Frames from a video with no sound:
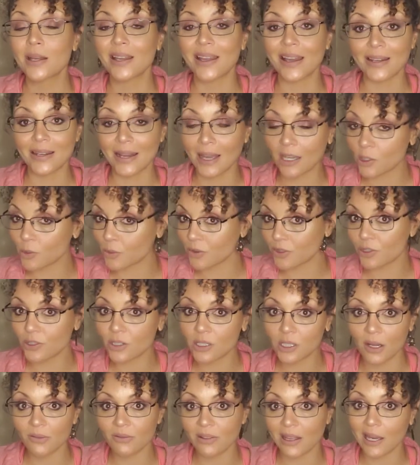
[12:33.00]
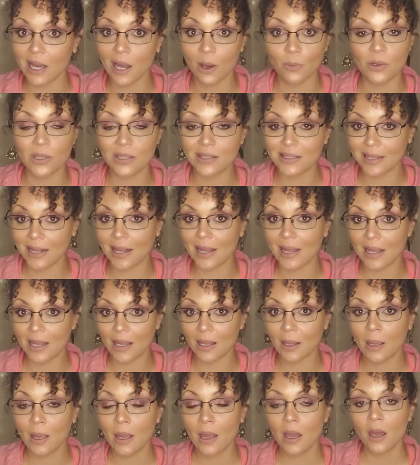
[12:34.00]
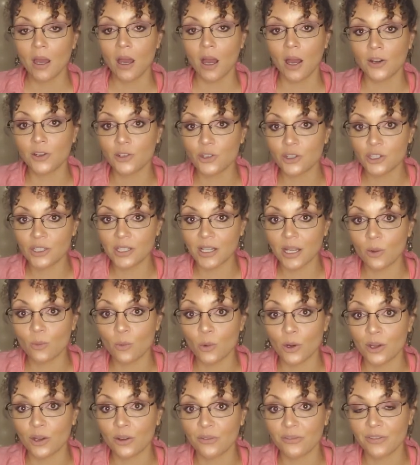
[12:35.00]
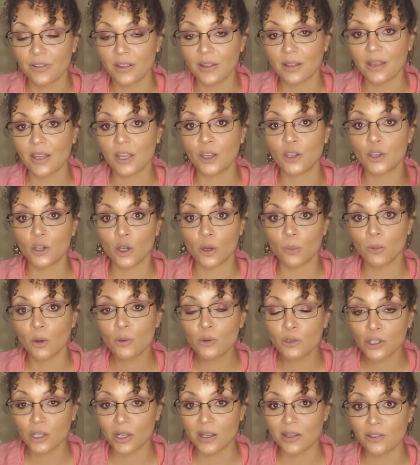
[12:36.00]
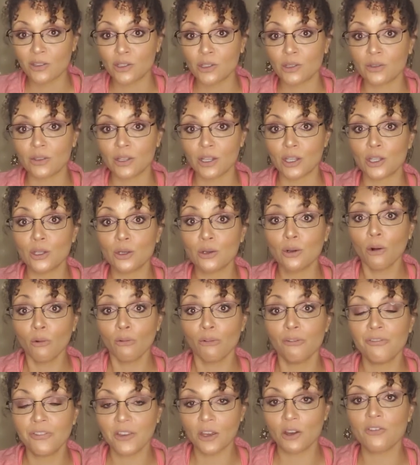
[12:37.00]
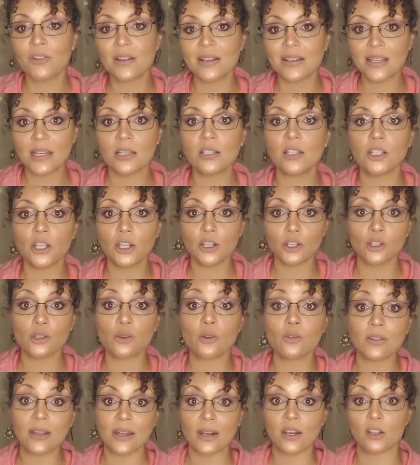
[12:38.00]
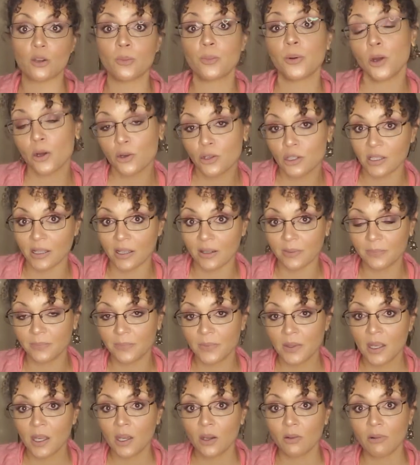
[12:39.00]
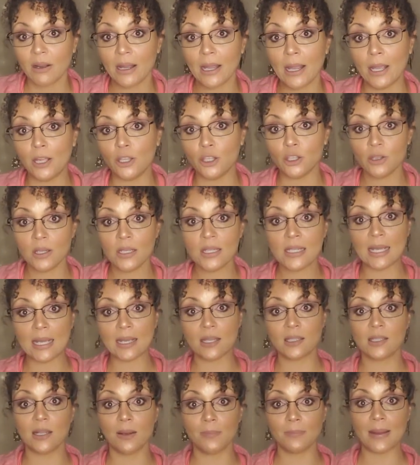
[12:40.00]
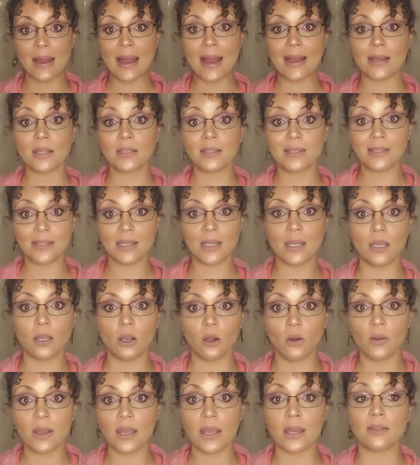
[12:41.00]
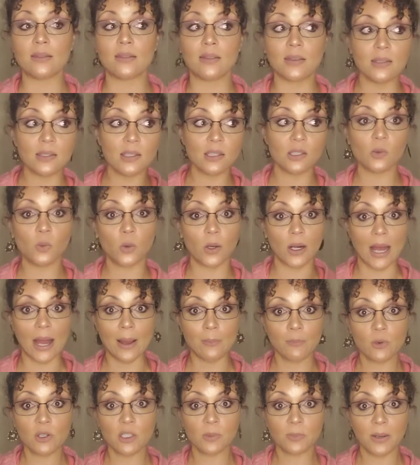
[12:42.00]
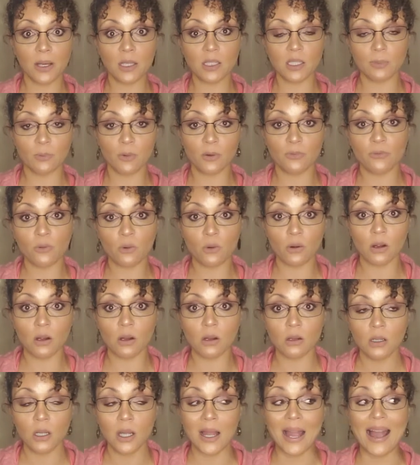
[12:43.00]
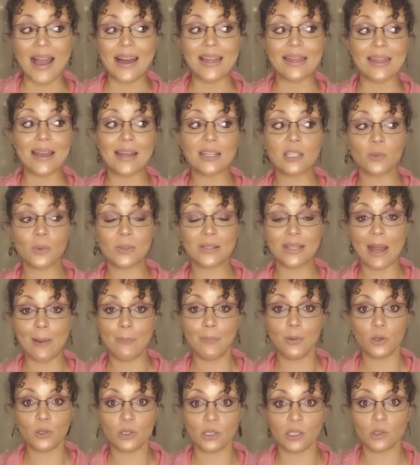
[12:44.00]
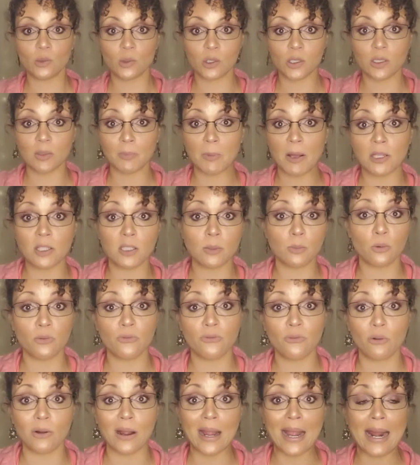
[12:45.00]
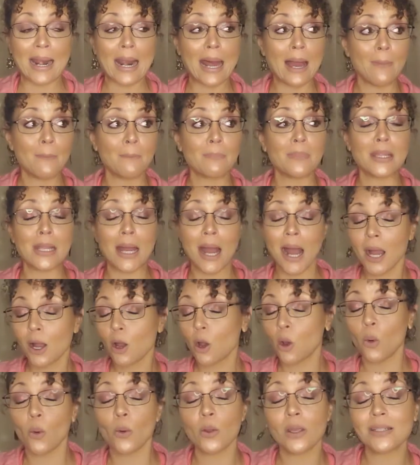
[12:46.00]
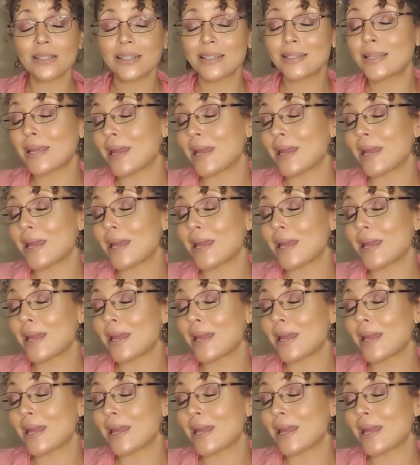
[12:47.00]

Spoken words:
connect with yourself, like I was saying, understand what you're feeling and your emotions so that you don't feel the need to control that other person, right? And you can take a step back and see, okay, this is what I'm responsible for, and that's what that person is responsible for. And I'm not going to